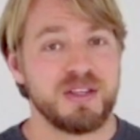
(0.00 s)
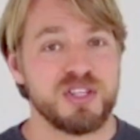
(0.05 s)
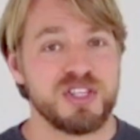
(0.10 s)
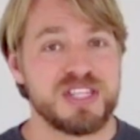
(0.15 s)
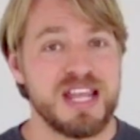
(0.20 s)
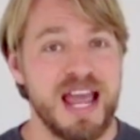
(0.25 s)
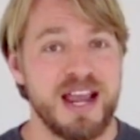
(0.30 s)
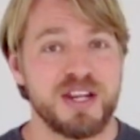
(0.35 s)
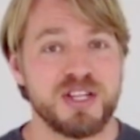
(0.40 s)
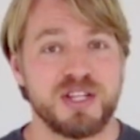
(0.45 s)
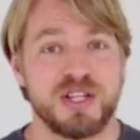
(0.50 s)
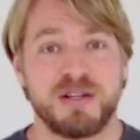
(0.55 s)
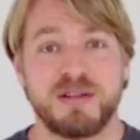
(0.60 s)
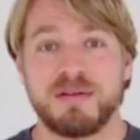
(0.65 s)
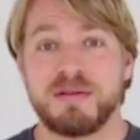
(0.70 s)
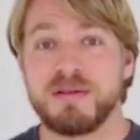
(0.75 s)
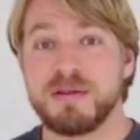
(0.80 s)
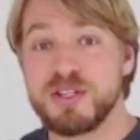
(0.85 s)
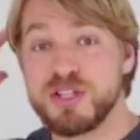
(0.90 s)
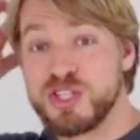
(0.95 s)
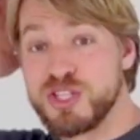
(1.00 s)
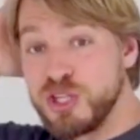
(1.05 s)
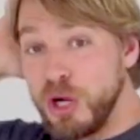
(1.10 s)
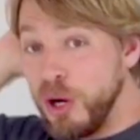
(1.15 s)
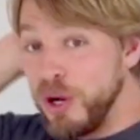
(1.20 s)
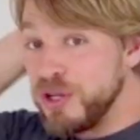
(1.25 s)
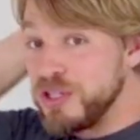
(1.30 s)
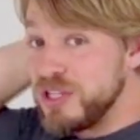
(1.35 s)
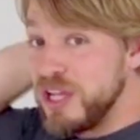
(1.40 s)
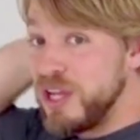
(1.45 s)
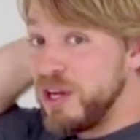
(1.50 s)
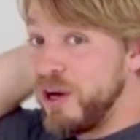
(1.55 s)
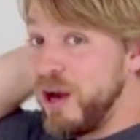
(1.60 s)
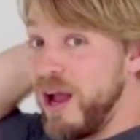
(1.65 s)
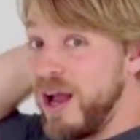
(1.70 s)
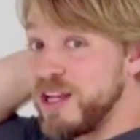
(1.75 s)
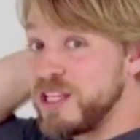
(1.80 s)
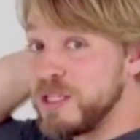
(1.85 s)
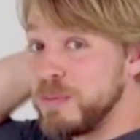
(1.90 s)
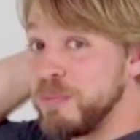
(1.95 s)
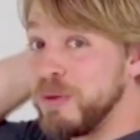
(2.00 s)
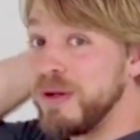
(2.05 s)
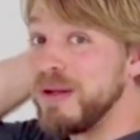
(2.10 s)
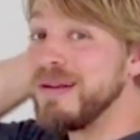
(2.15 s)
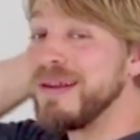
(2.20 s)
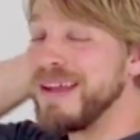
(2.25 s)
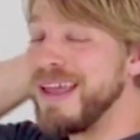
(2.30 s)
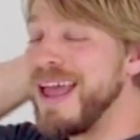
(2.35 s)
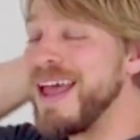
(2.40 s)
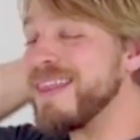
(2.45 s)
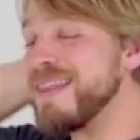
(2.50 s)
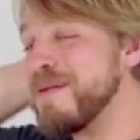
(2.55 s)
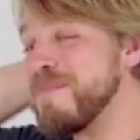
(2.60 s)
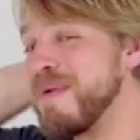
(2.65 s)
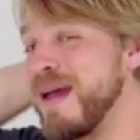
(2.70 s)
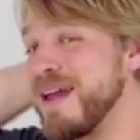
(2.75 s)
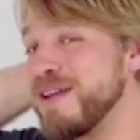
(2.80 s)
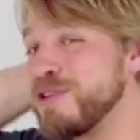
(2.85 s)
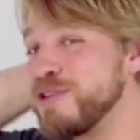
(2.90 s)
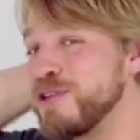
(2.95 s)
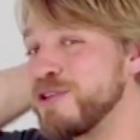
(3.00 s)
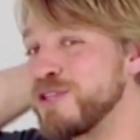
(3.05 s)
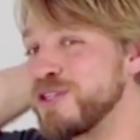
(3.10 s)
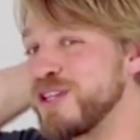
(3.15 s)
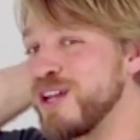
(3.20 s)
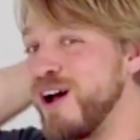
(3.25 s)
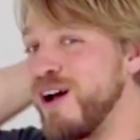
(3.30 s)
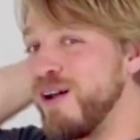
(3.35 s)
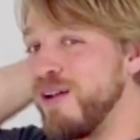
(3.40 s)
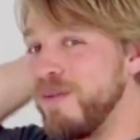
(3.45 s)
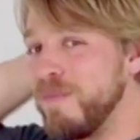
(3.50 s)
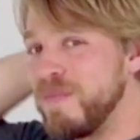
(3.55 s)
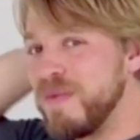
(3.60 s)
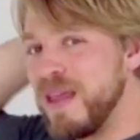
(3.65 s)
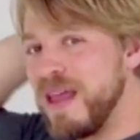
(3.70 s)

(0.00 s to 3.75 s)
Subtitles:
section starts at your occiput, again, the base of your skull,